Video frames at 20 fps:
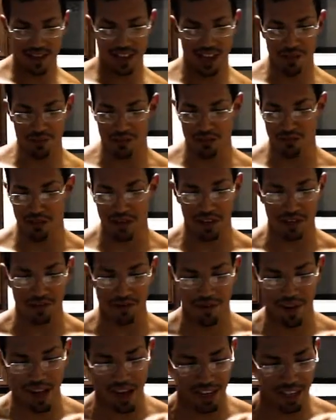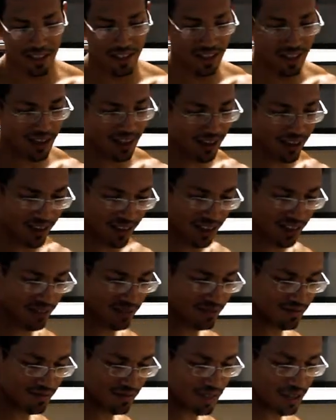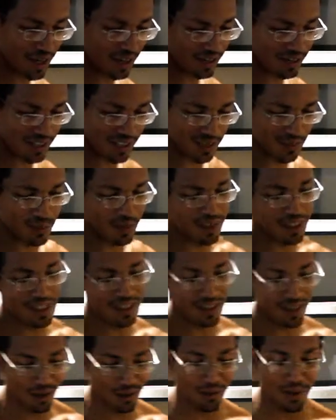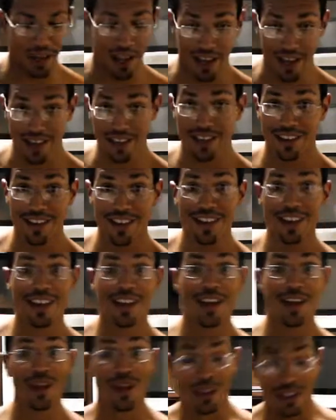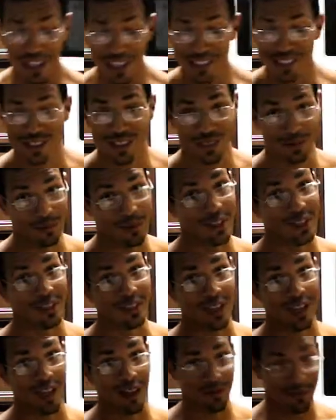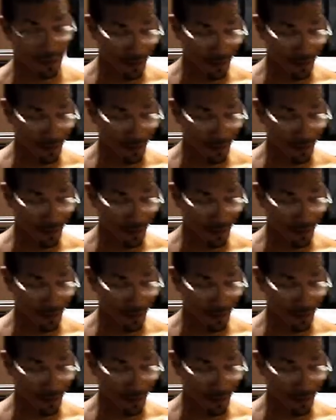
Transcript: I'm a freaking fatty. Look at all that chocolate he's putting in there, but hey, this is some good stuff,